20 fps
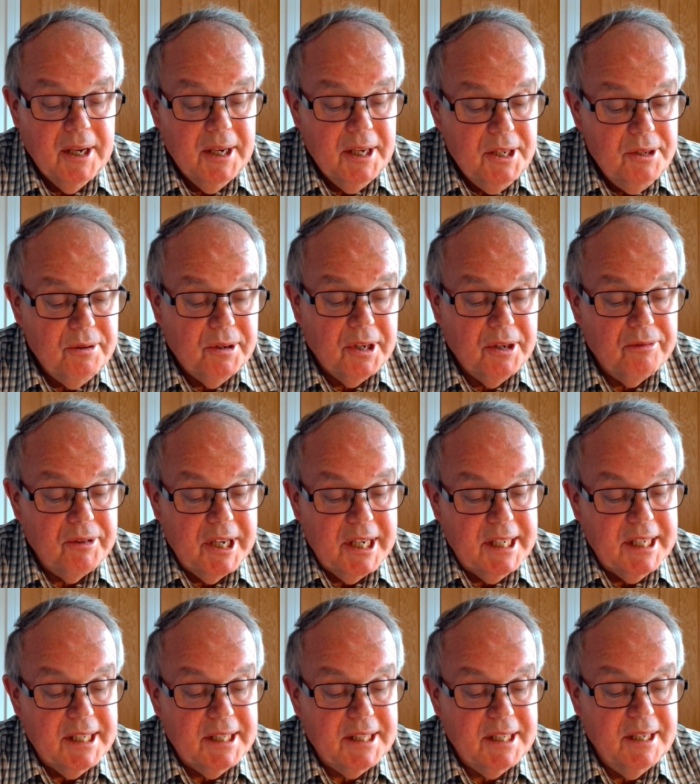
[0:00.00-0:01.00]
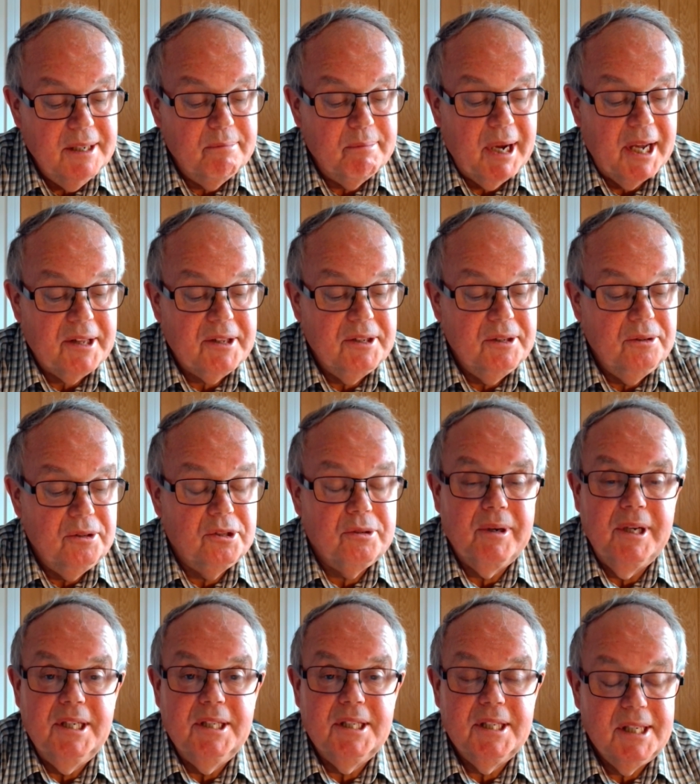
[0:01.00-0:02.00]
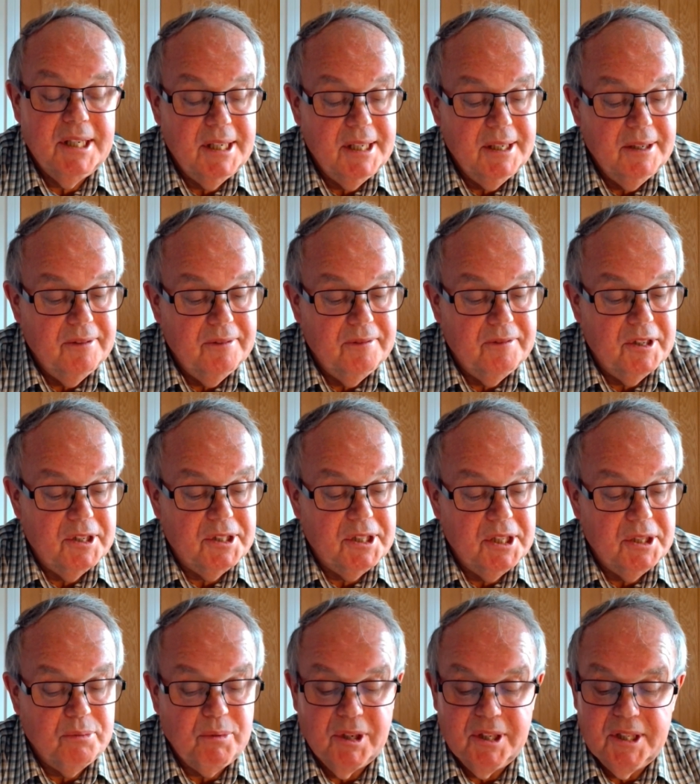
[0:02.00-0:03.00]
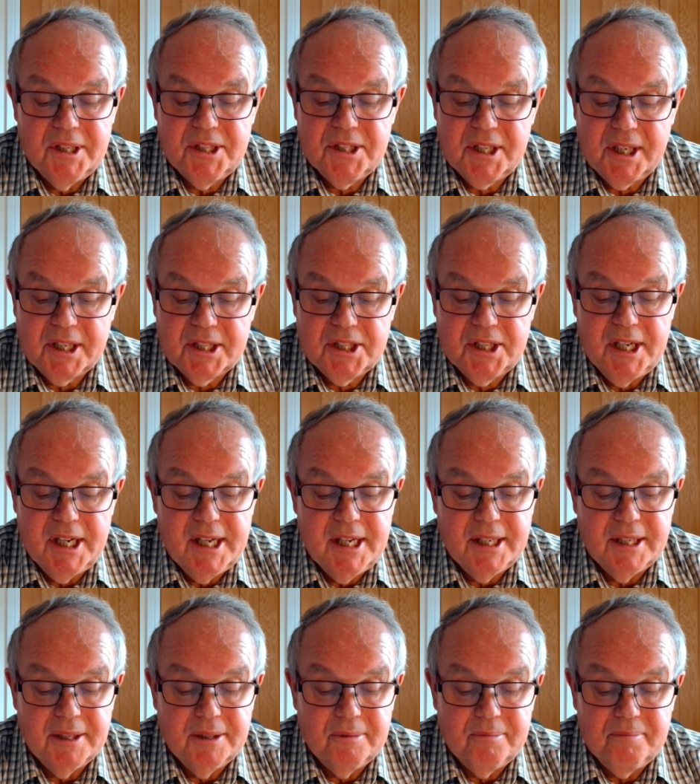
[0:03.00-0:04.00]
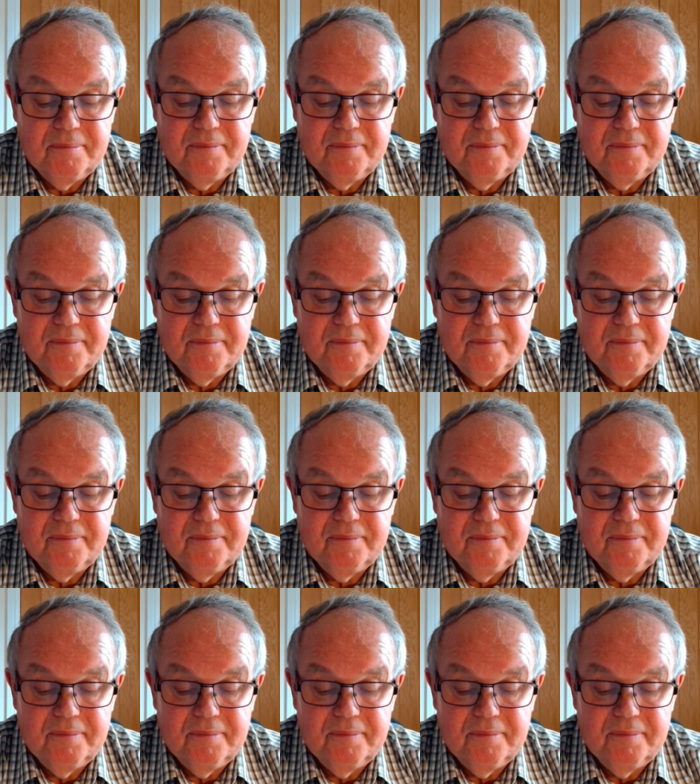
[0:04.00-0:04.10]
You can read it in Matthew 20 verses 1 to 16.